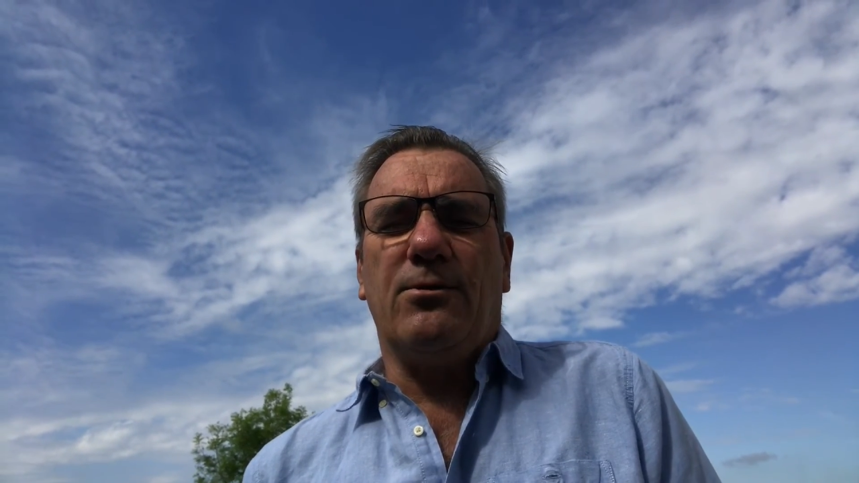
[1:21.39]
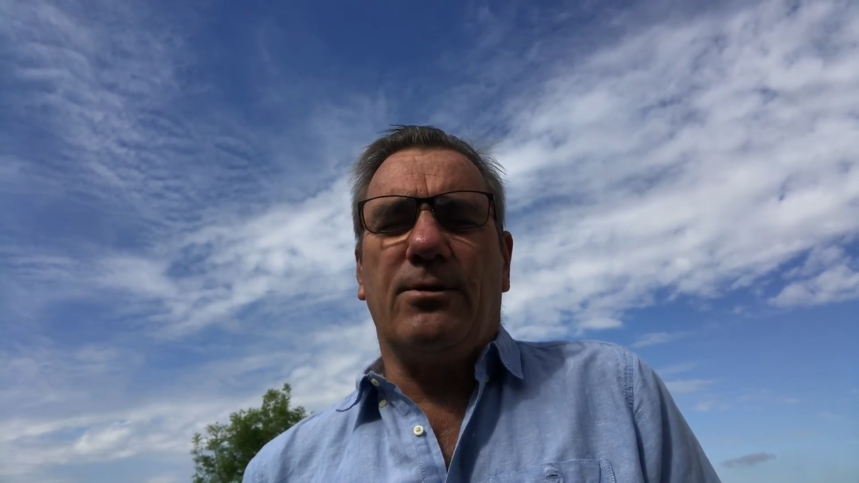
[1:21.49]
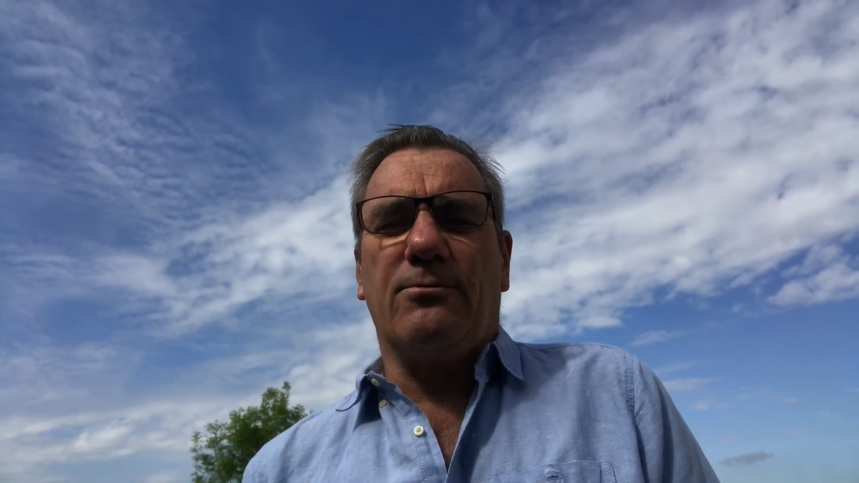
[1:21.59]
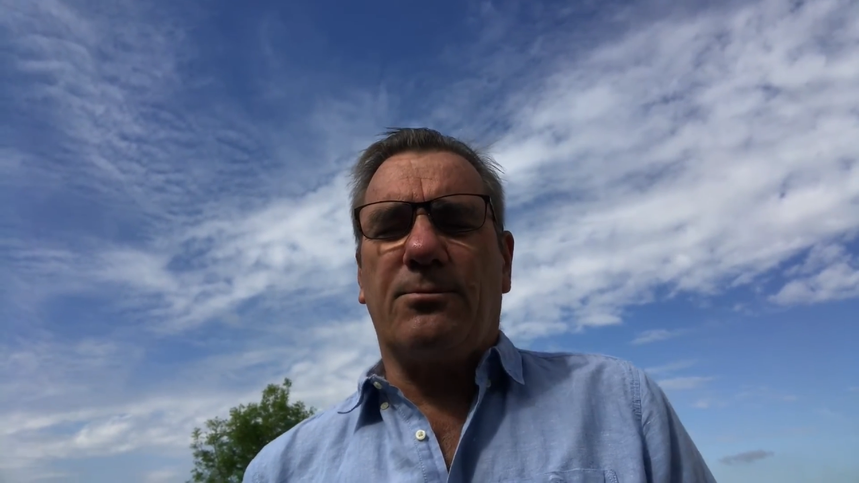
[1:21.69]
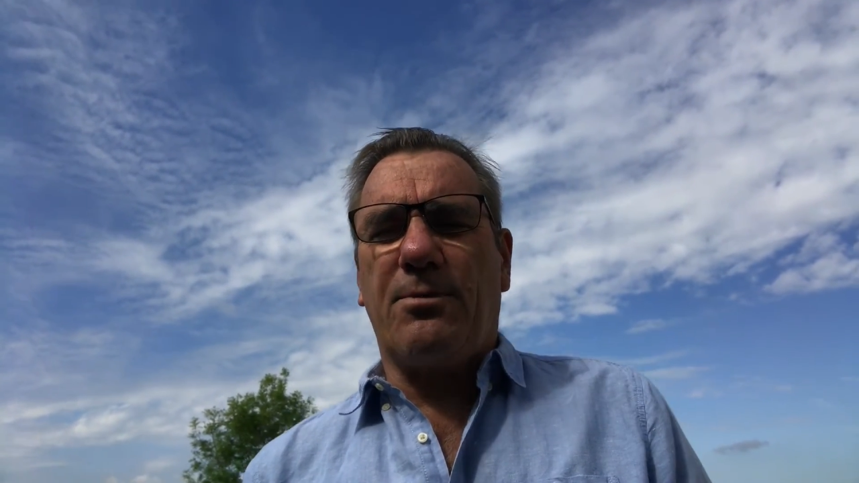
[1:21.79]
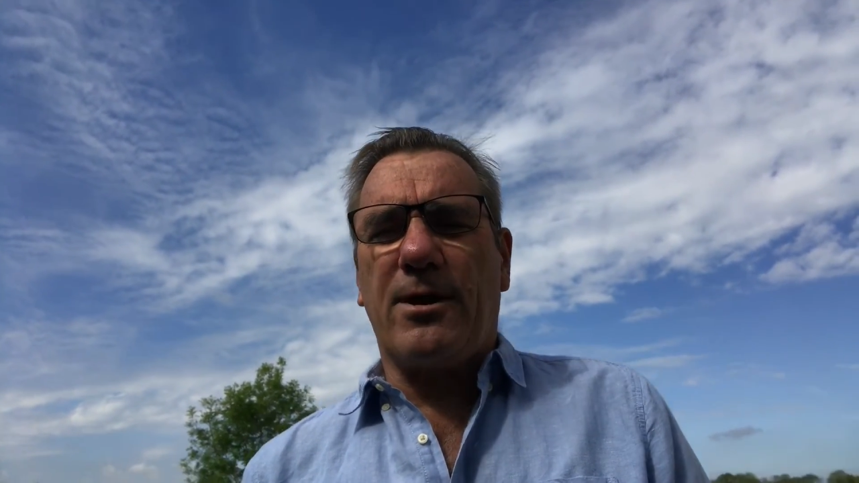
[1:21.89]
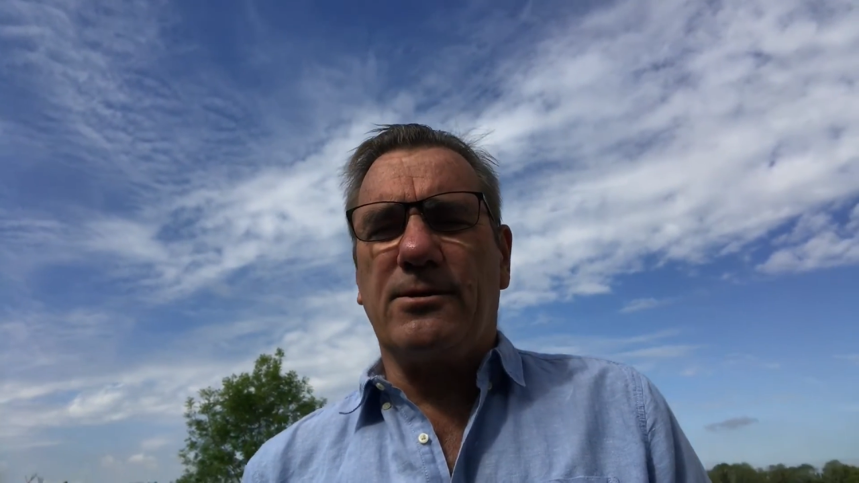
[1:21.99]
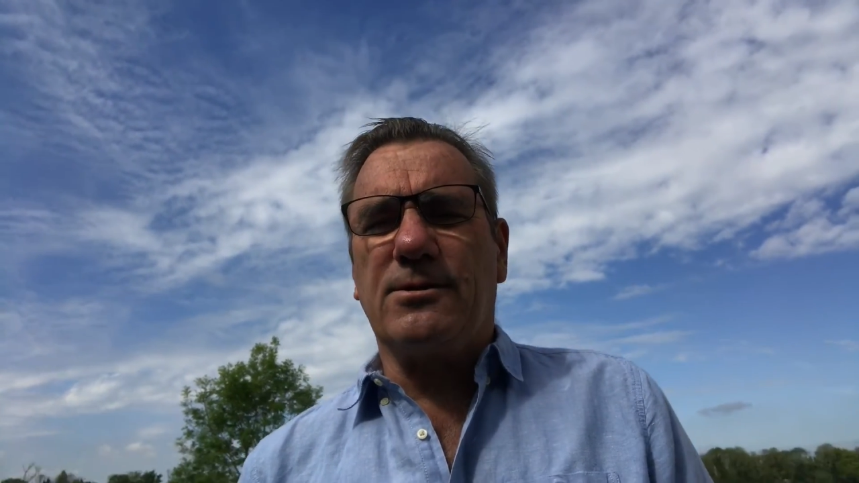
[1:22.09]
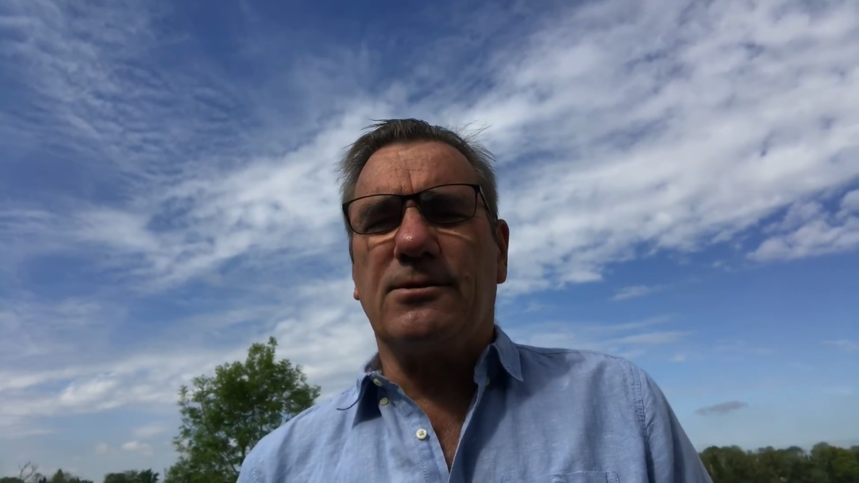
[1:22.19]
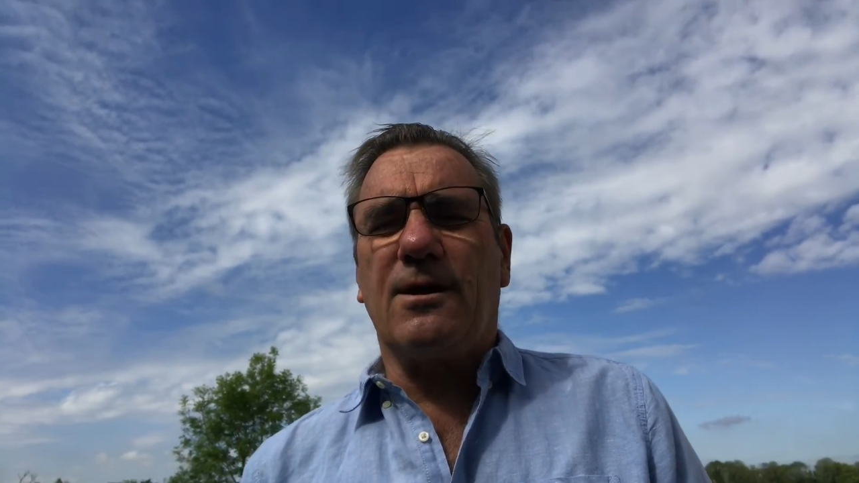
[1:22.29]
doing with
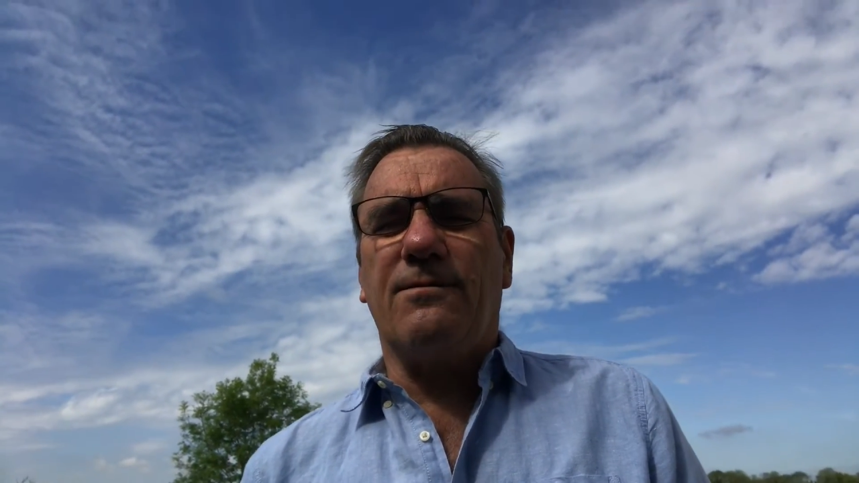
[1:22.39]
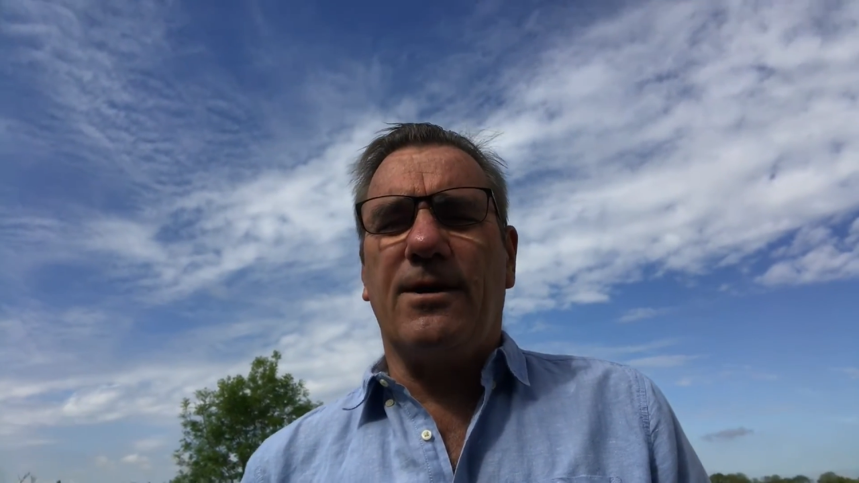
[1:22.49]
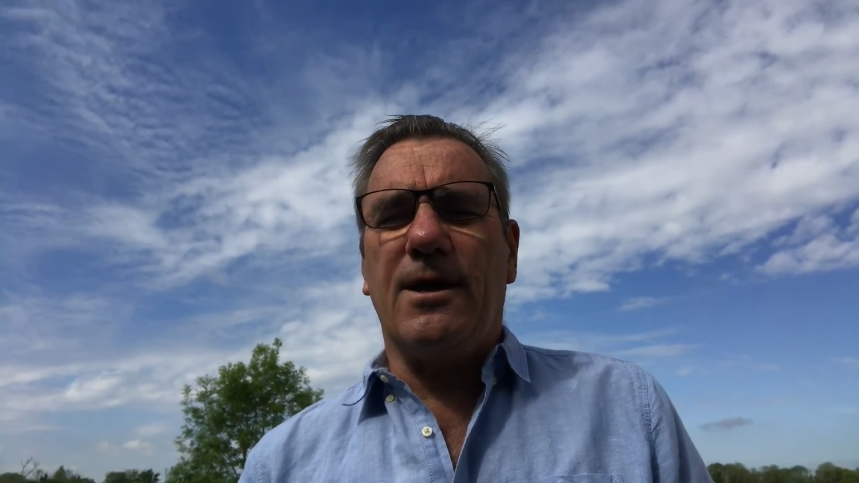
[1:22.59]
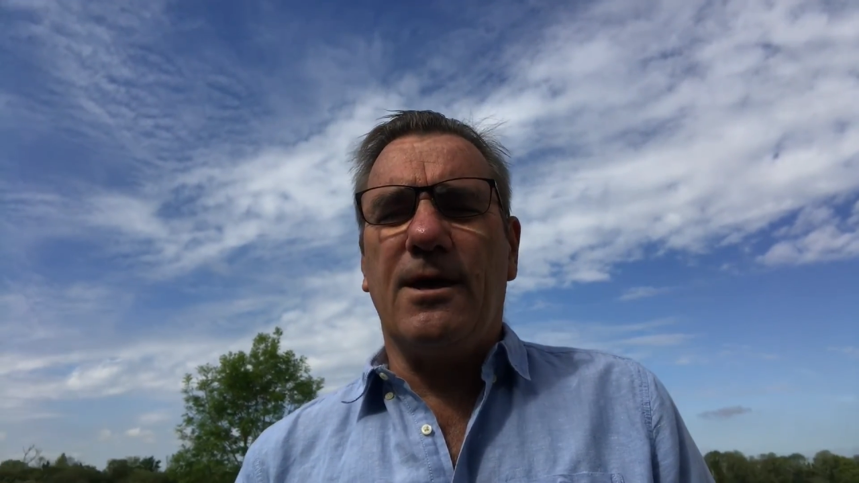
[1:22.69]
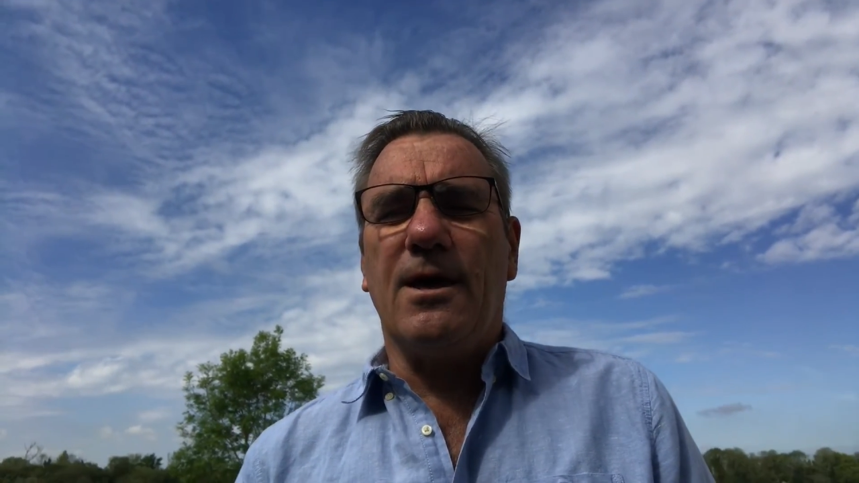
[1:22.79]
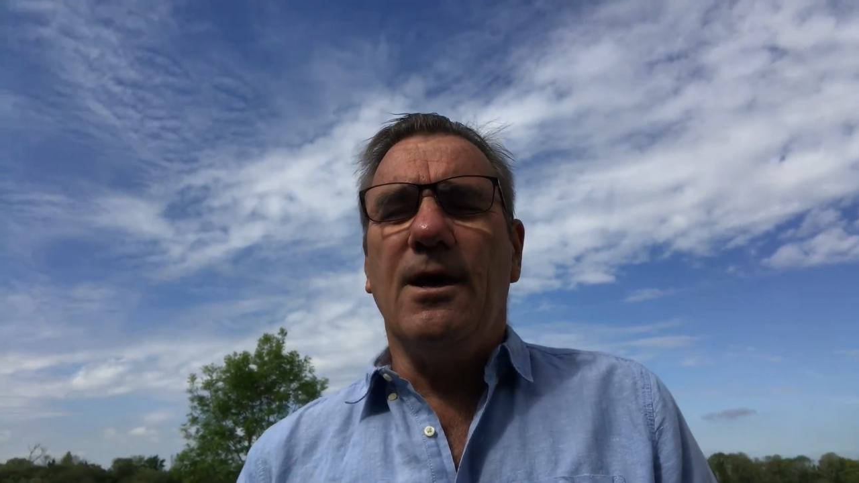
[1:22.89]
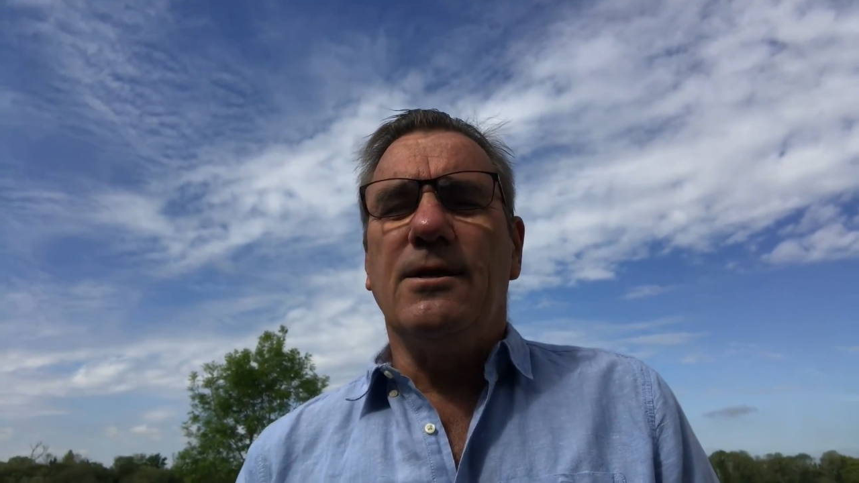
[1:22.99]
practices over here.